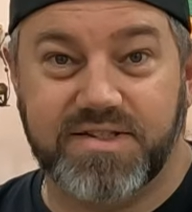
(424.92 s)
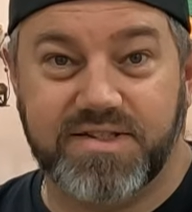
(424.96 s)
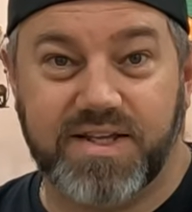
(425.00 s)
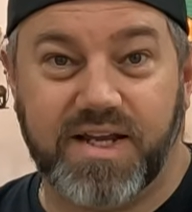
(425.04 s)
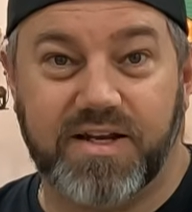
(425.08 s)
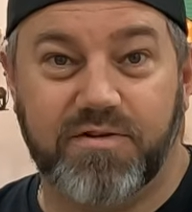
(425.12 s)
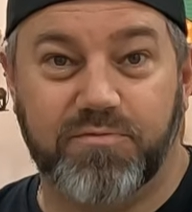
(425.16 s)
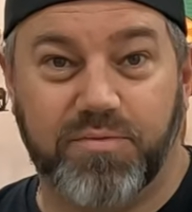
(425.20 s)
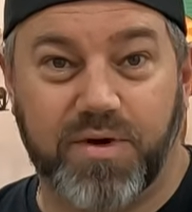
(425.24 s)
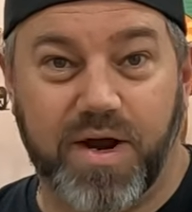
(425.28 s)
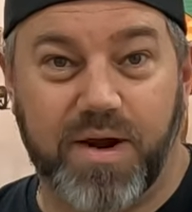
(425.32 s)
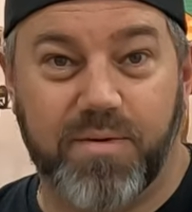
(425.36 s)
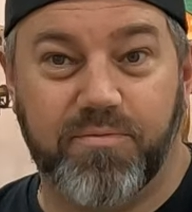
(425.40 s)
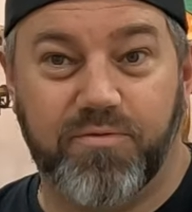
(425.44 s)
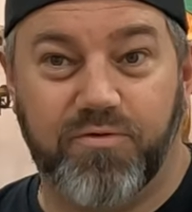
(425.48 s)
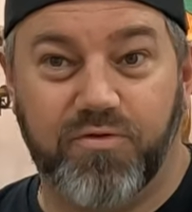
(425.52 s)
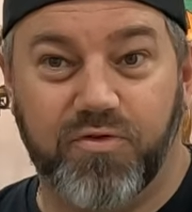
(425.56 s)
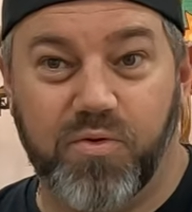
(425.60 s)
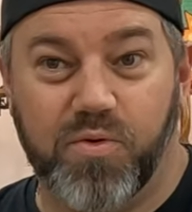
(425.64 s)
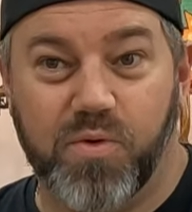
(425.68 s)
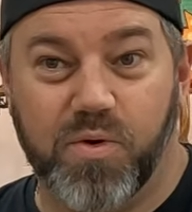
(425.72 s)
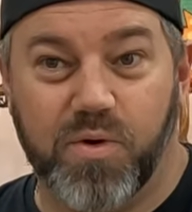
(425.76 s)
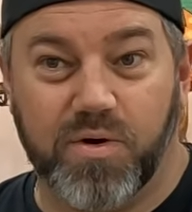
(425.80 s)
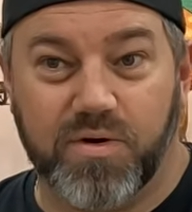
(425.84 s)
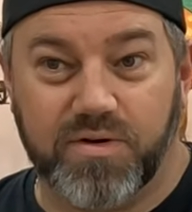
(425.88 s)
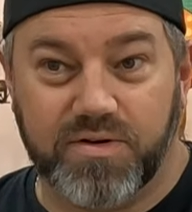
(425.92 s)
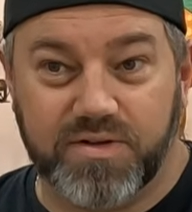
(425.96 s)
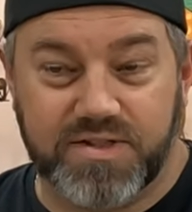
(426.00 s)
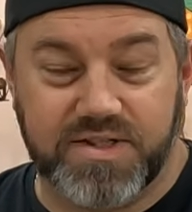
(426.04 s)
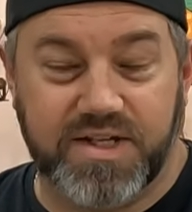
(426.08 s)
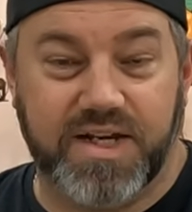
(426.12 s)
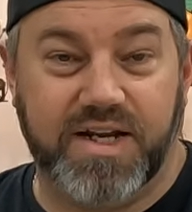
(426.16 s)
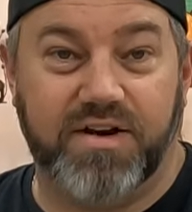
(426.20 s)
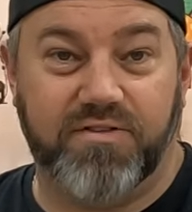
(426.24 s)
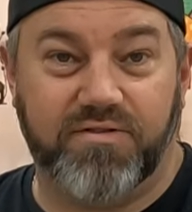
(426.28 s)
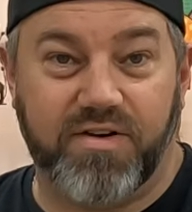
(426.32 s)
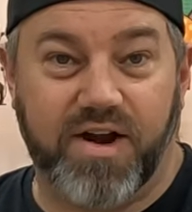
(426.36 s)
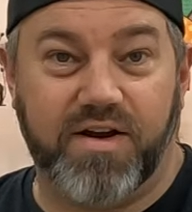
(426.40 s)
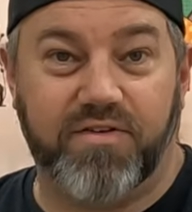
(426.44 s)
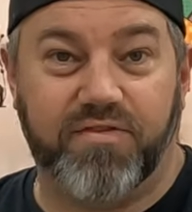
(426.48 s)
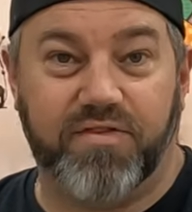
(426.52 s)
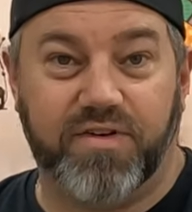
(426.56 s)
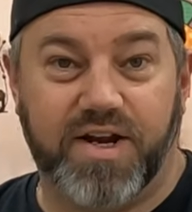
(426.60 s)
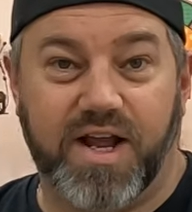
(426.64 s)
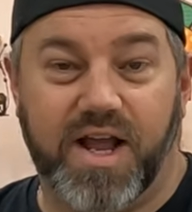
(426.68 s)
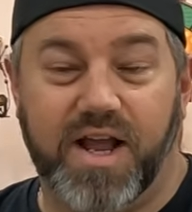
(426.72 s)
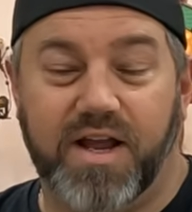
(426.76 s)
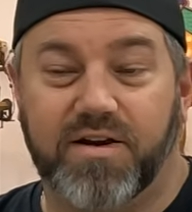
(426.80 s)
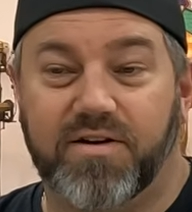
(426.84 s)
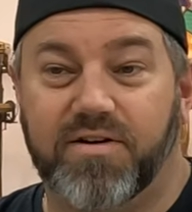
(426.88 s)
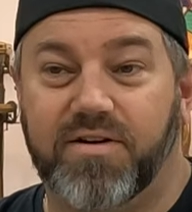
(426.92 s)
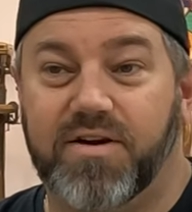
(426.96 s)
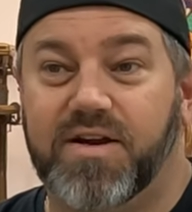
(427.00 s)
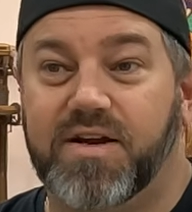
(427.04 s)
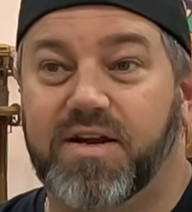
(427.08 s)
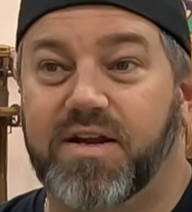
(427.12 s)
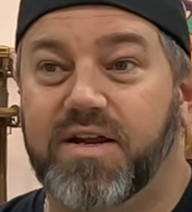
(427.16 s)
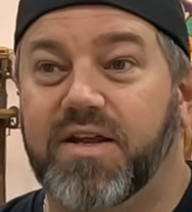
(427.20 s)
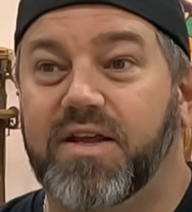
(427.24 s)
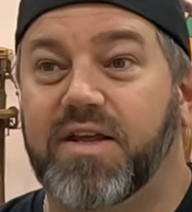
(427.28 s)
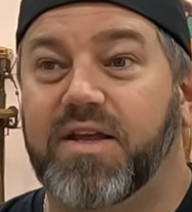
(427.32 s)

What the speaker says: the site prep to get it ready for concrete.